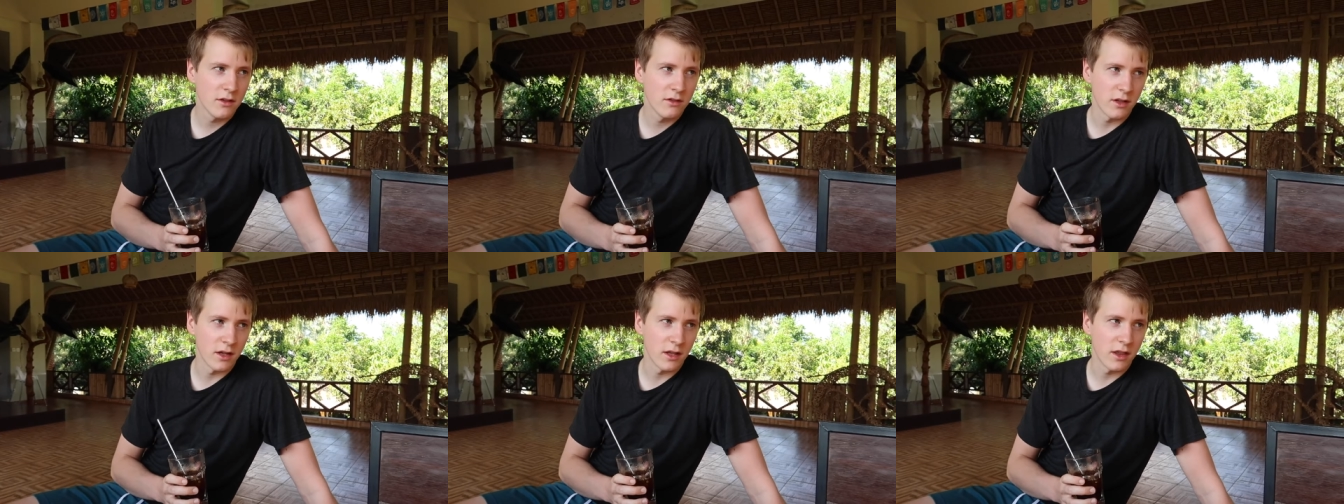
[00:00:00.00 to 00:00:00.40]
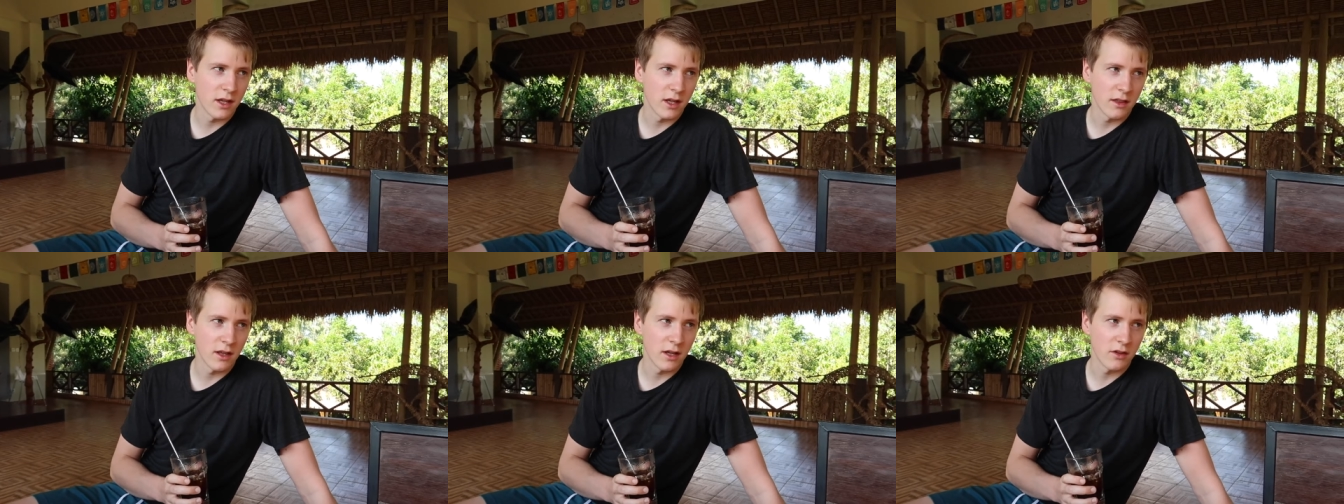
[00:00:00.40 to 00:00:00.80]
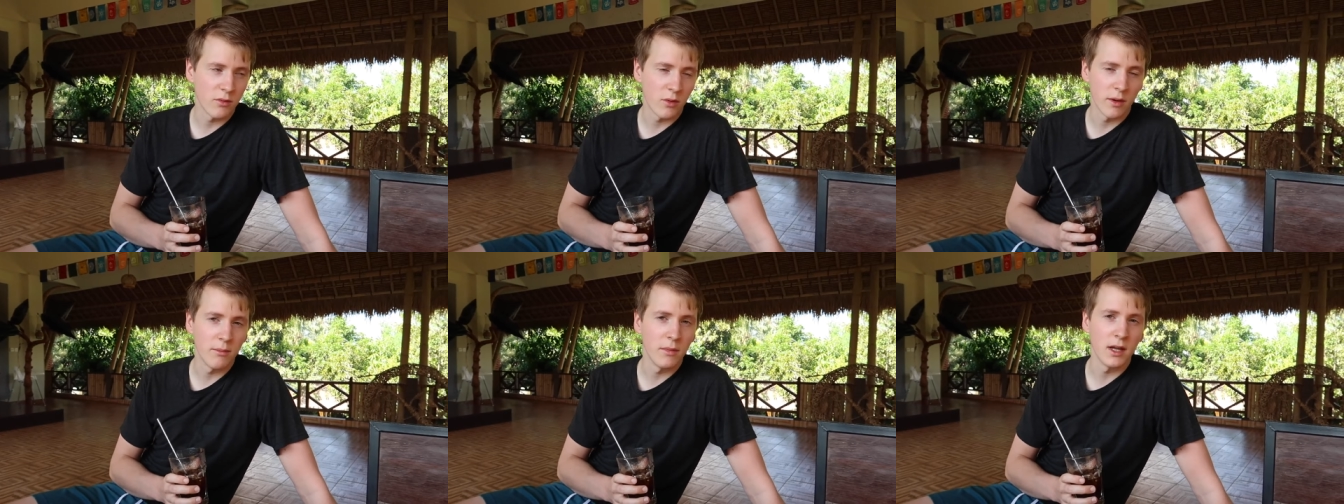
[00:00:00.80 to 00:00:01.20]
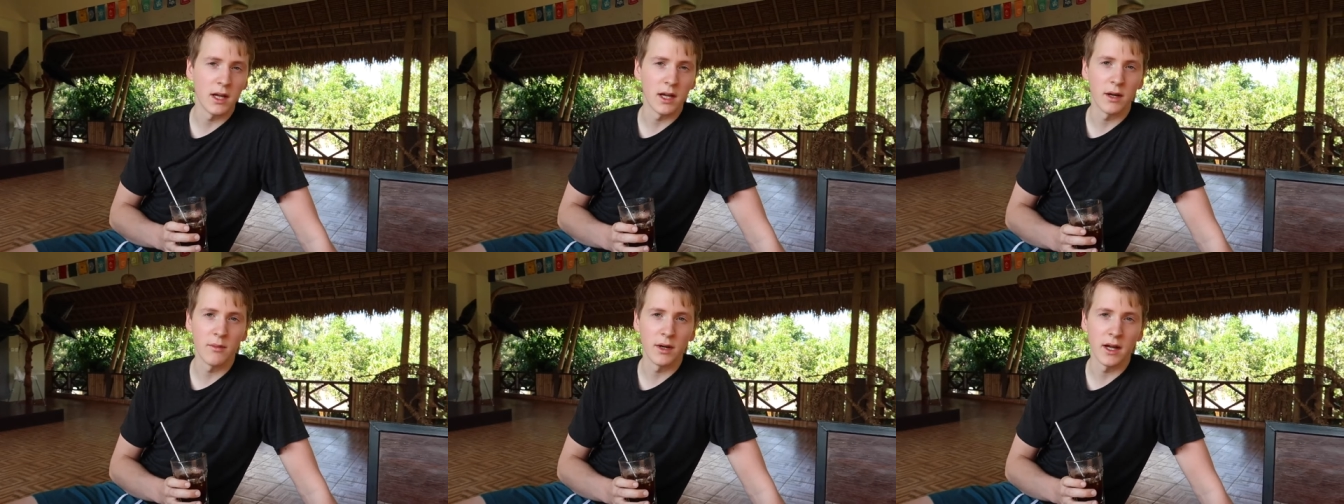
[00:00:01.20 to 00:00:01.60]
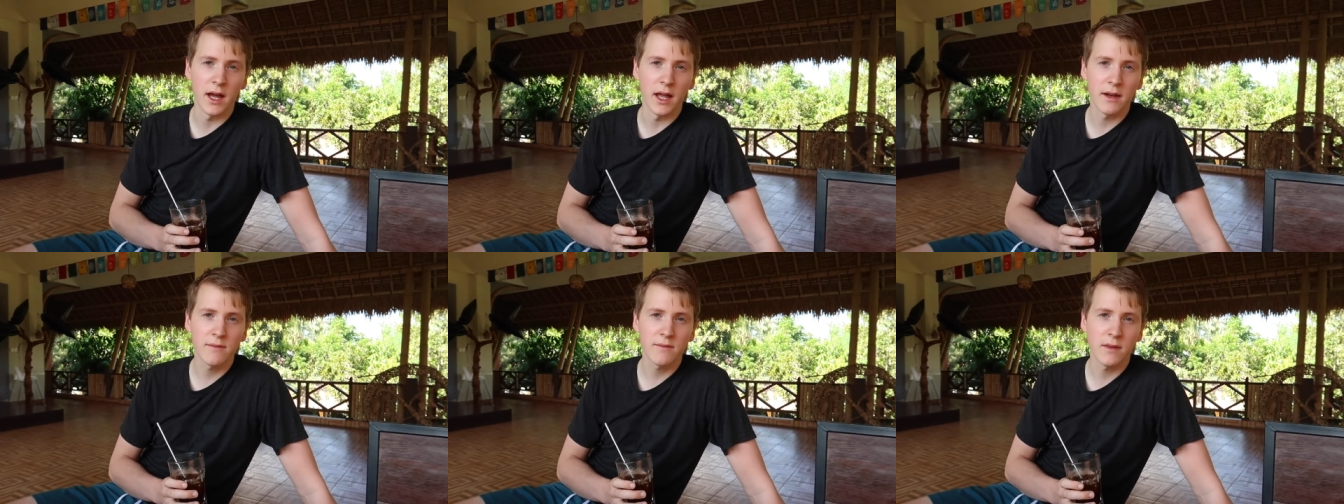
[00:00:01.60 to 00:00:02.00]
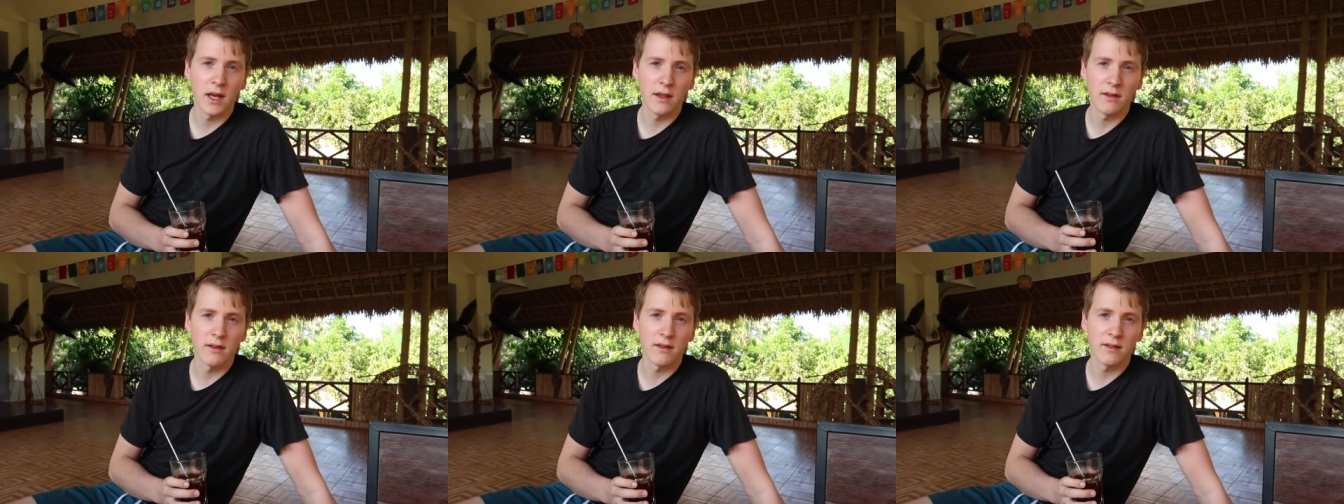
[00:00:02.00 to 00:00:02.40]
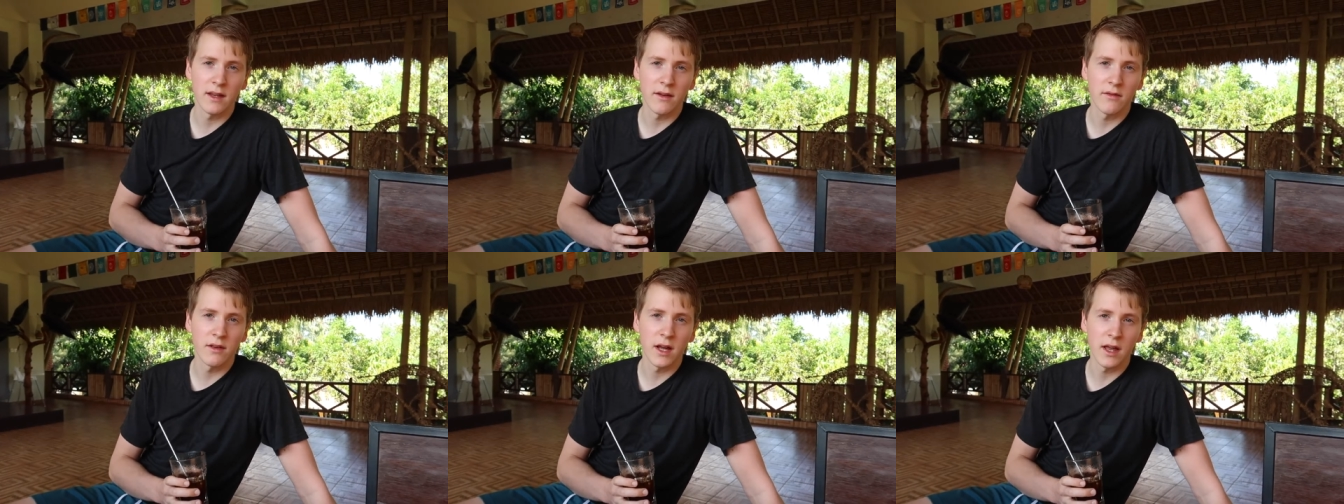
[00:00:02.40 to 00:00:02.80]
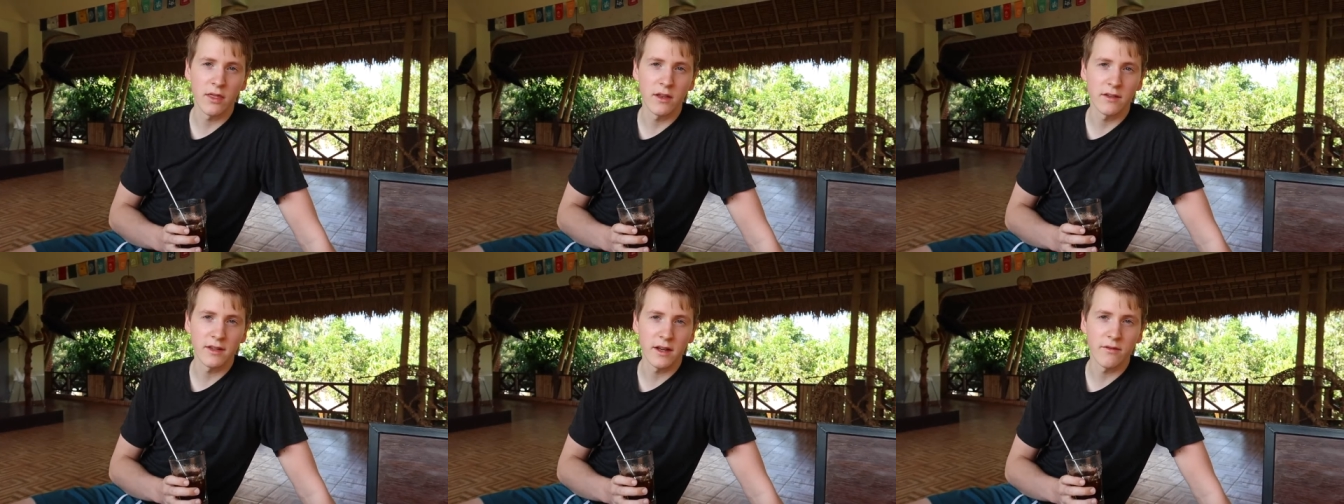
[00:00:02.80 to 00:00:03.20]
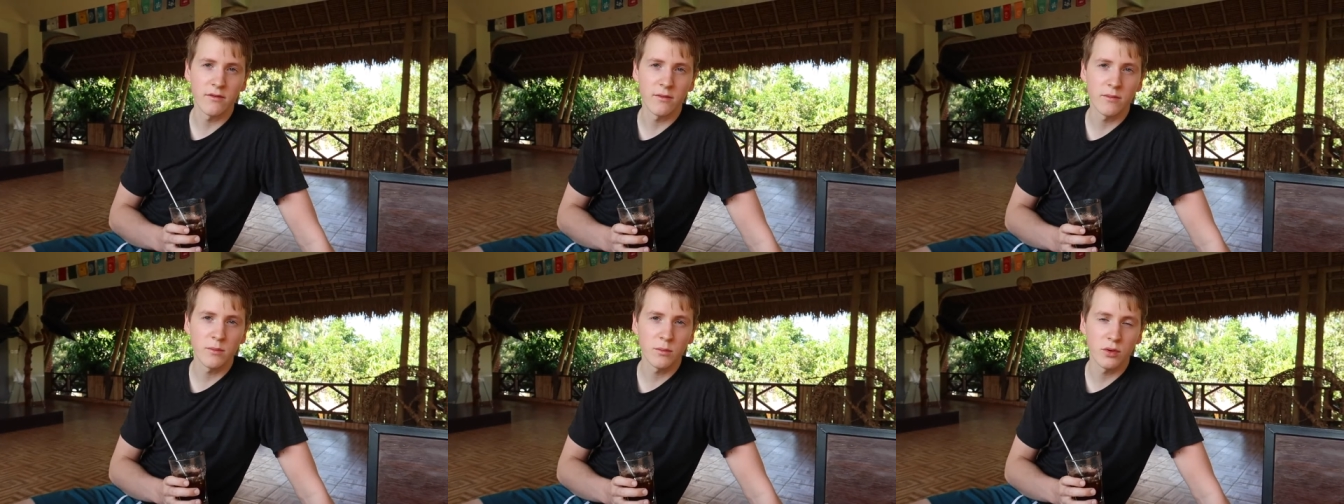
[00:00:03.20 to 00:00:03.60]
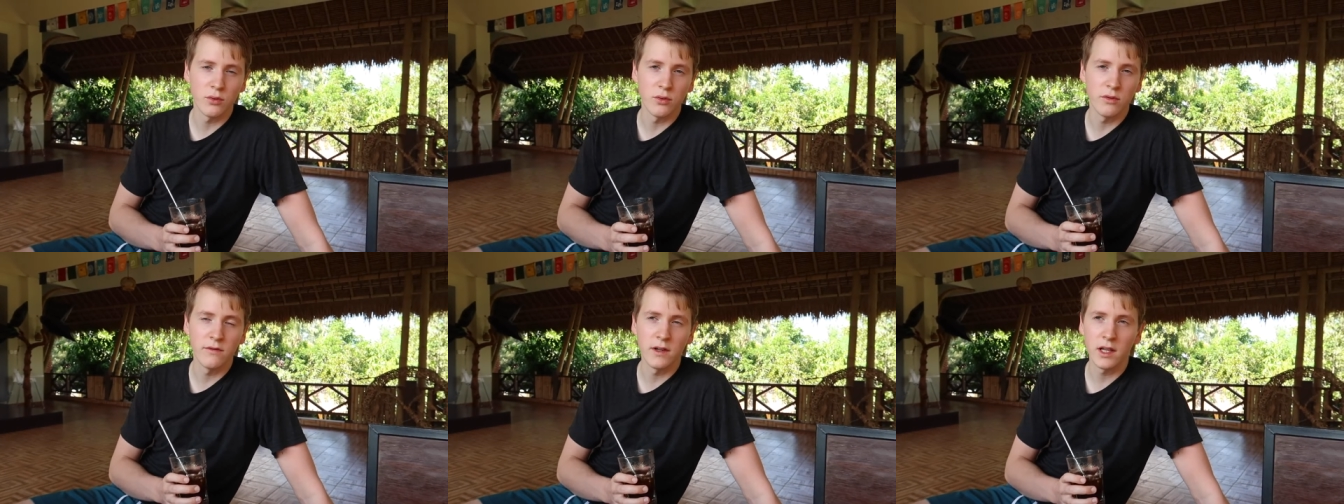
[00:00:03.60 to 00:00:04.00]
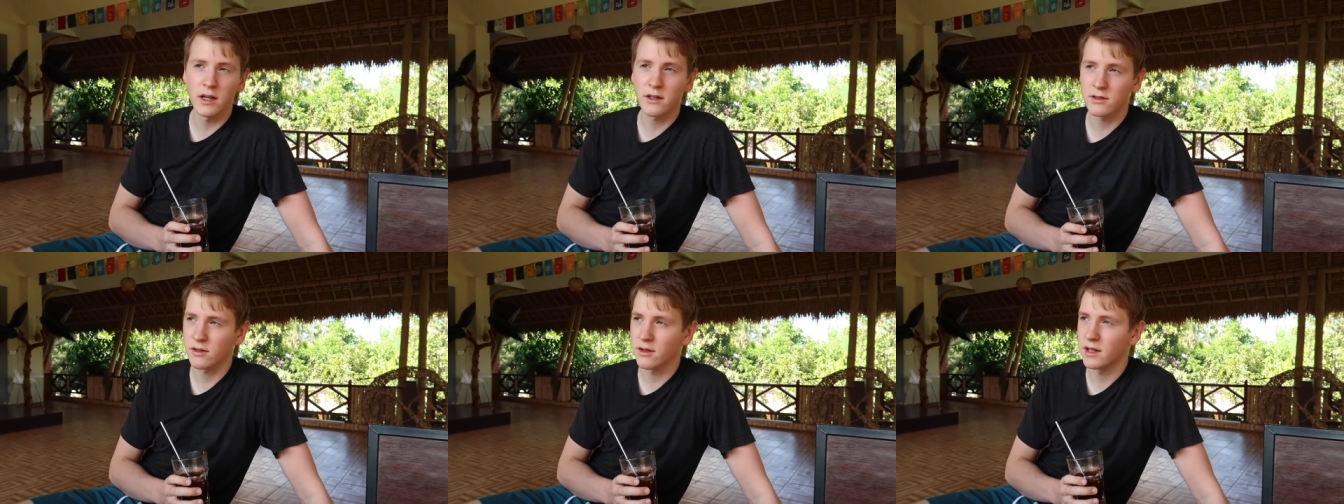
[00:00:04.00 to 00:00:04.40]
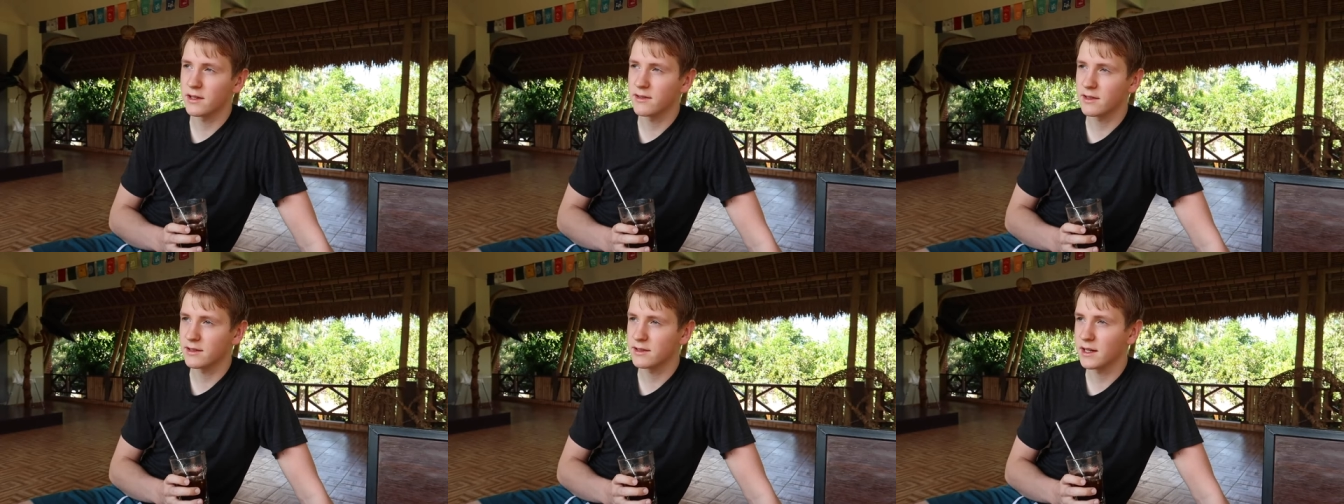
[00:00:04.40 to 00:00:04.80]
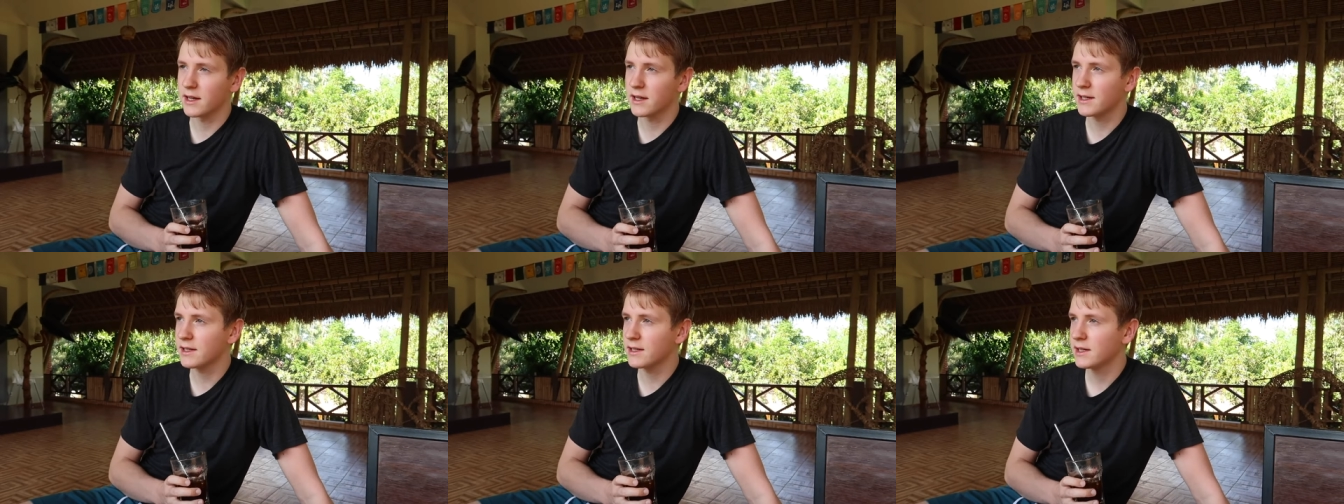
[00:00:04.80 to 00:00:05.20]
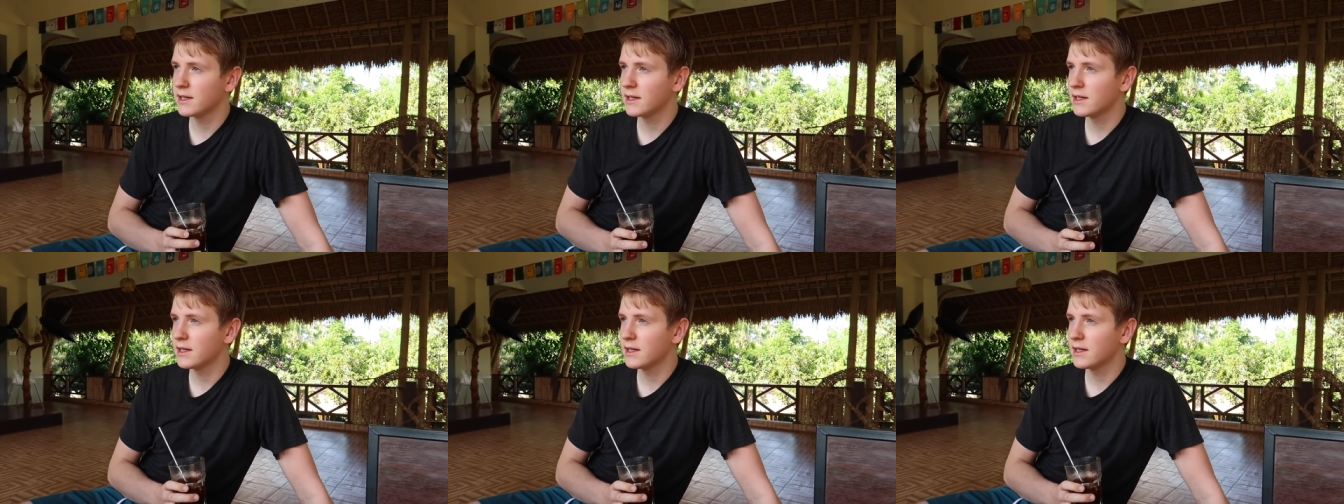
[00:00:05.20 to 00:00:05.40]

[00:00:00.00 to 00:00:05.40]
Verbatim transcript: So I think that's why I'm meeting him again, as the seven, at the seven pool villa, so that's exciting.